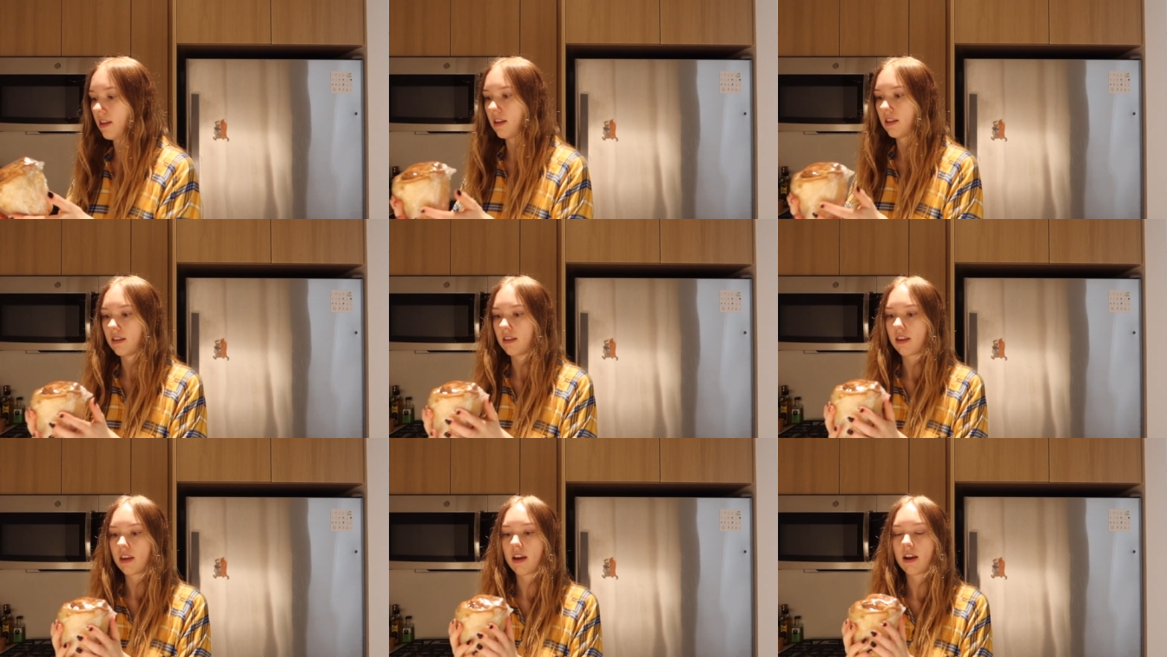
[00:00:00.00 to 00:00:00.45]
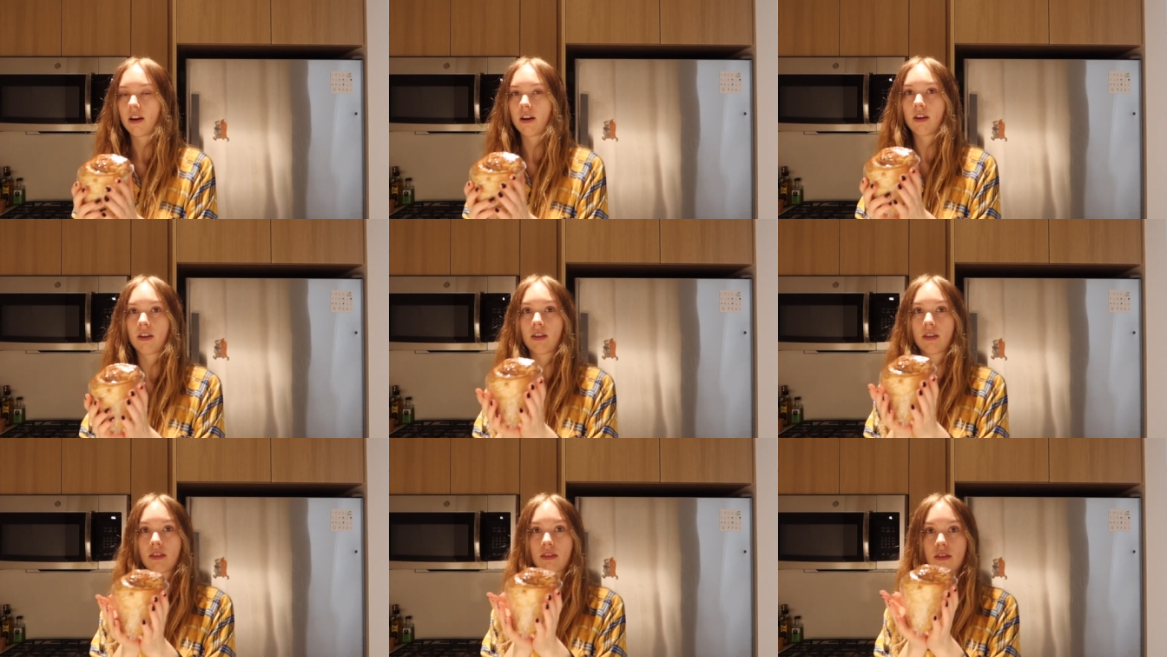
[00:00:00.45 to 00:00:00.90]
is
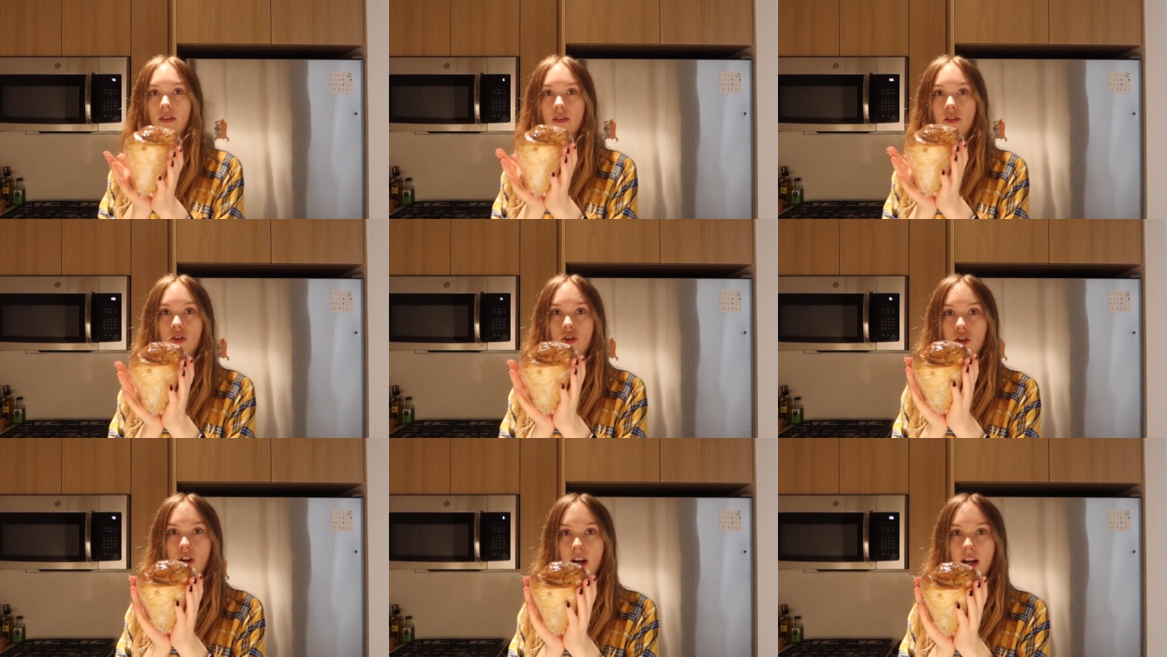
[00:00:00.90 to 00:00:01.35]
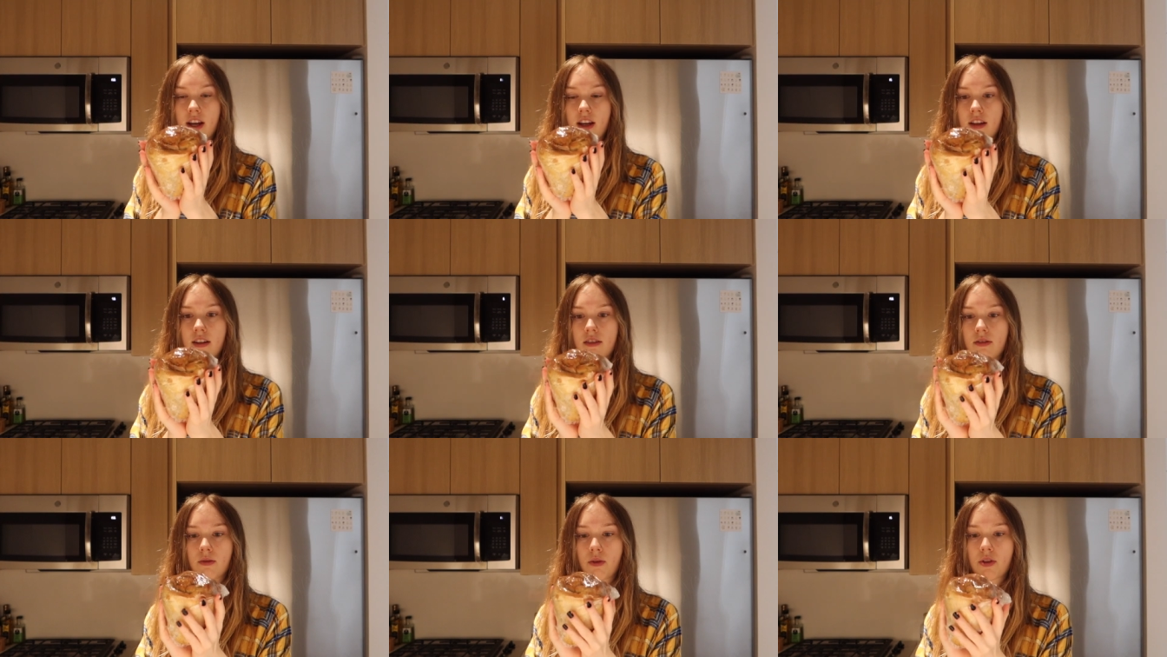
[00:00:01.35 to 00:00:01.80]
their
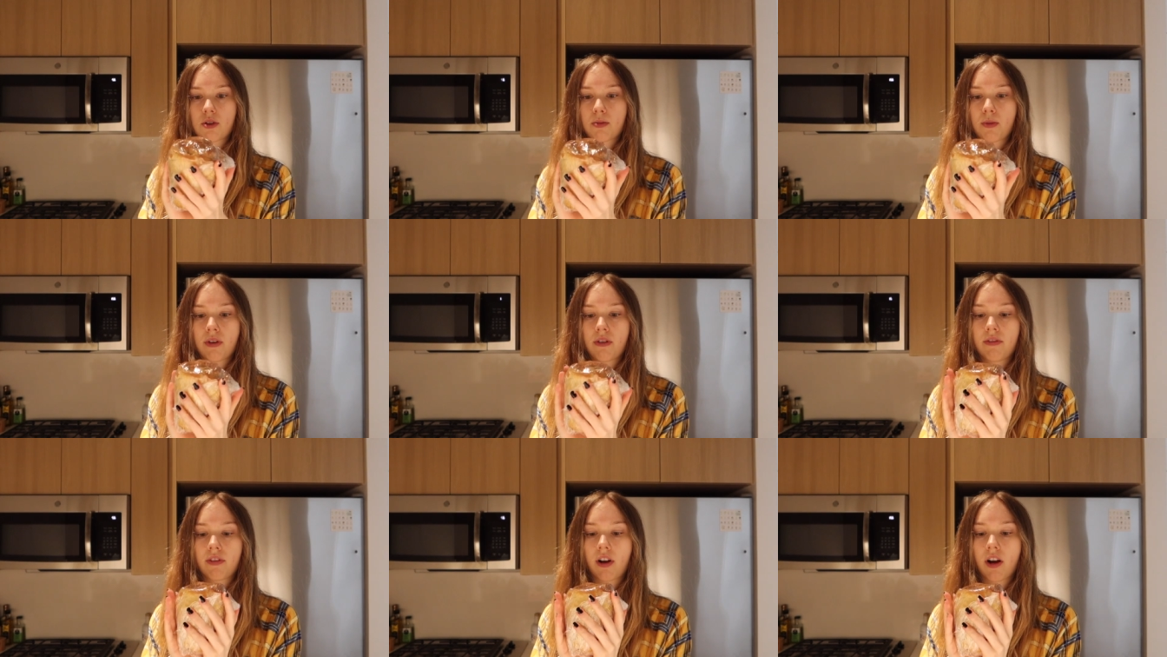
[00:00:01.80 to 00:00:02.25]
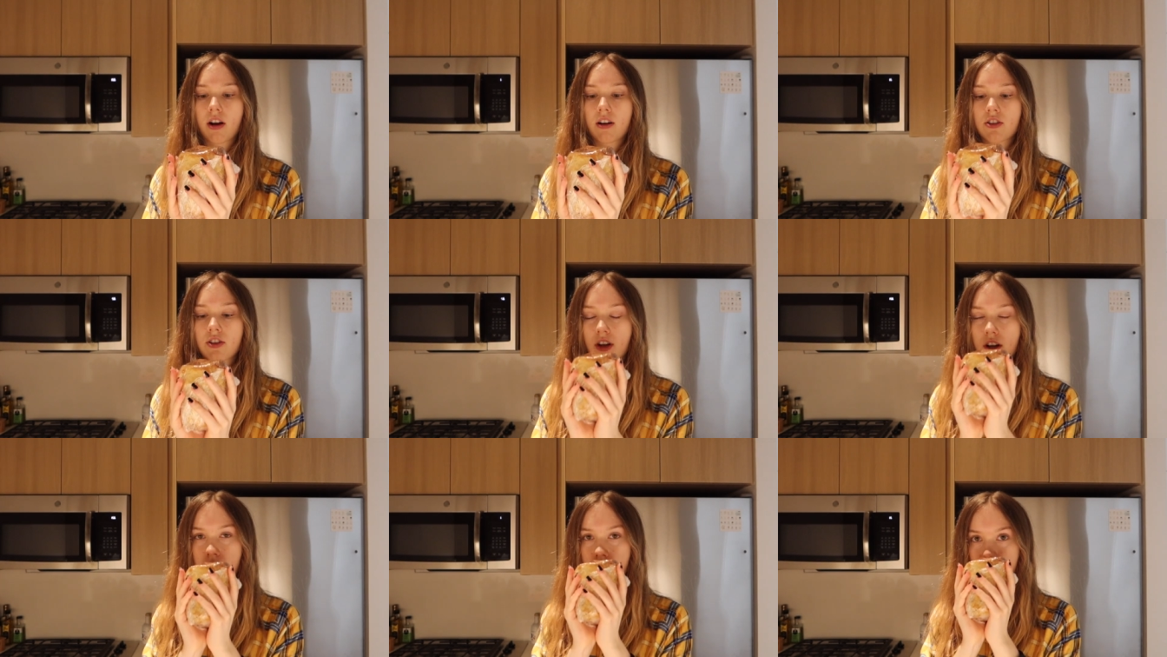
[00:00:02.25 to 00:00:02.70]
giant rosemary
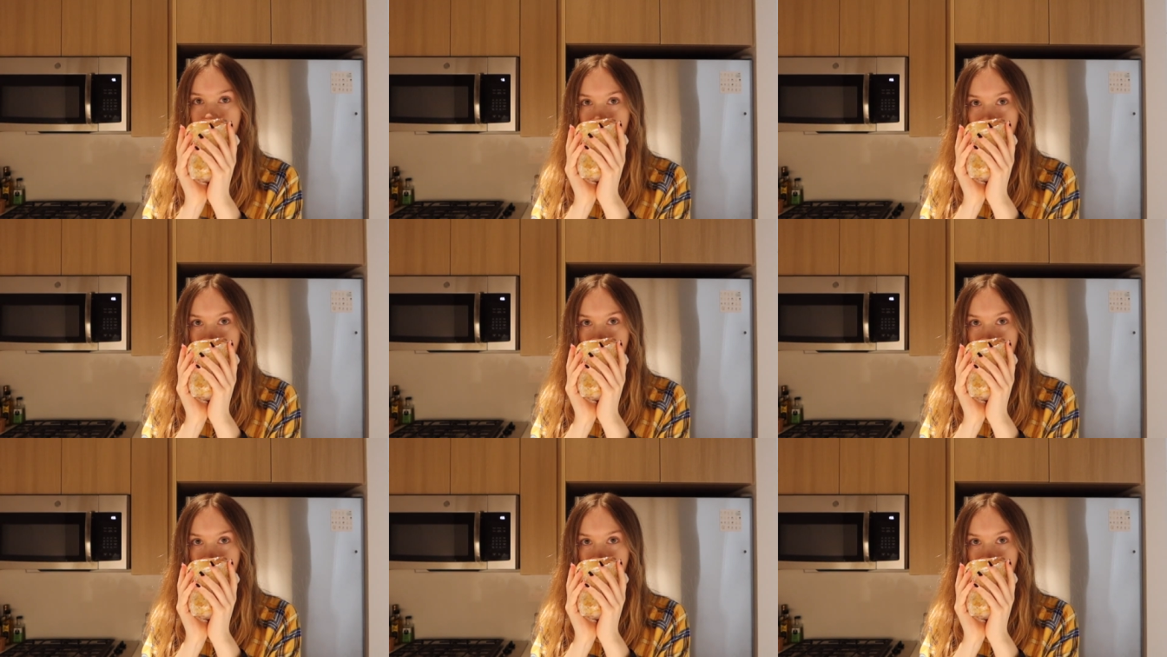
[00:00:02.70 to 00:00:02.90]
focaccia,